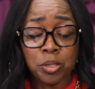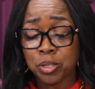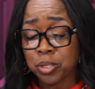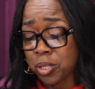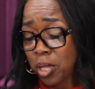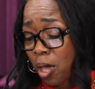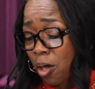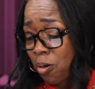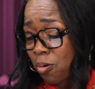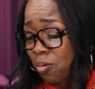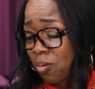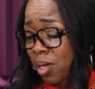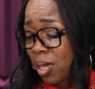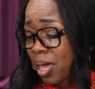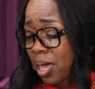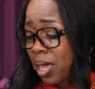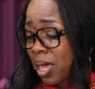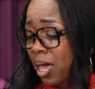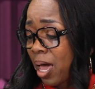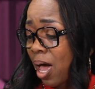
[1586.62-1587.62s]
So,
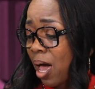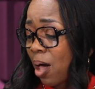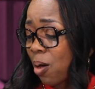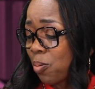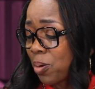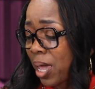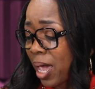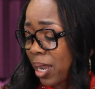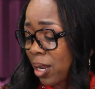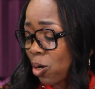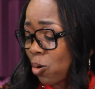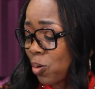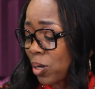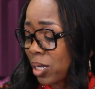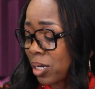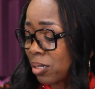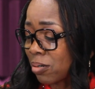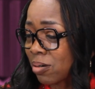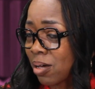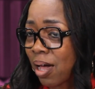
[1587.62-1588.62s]
we had a quick
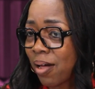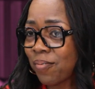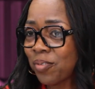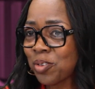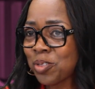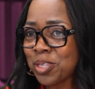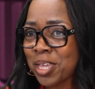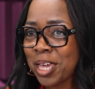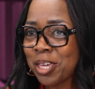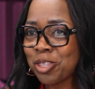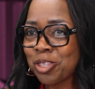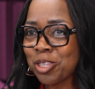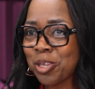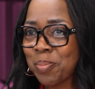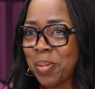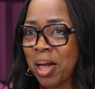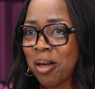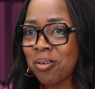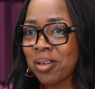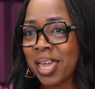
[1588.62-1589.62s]
little conversation
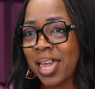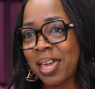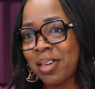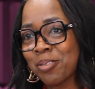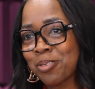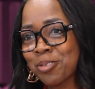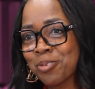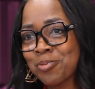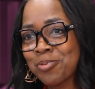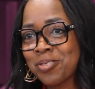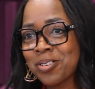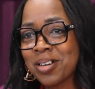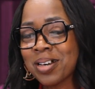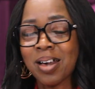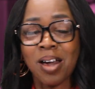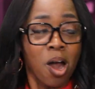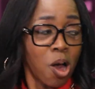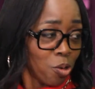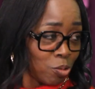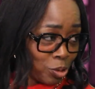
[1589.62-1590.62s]
about cancel
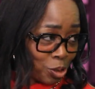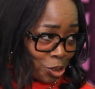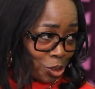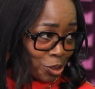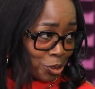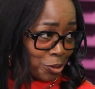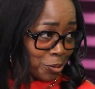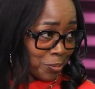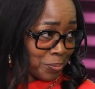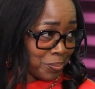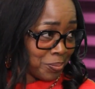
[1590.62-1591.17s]
culture.